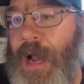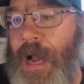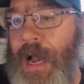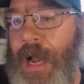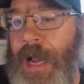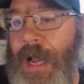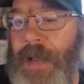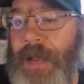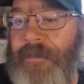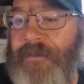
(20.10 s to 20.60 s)

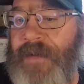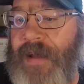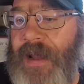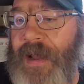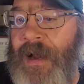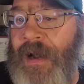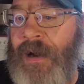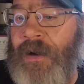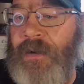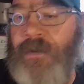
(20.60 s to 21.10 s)
I
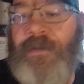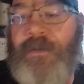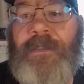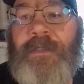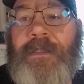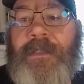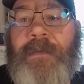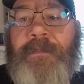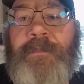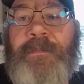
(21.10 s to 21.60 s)

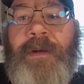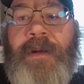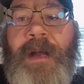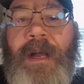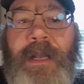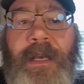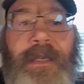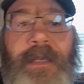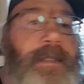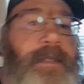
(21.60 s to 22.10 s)
found some
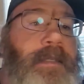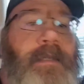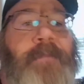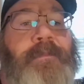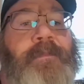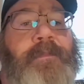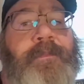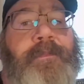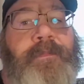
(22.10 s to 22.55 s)
products.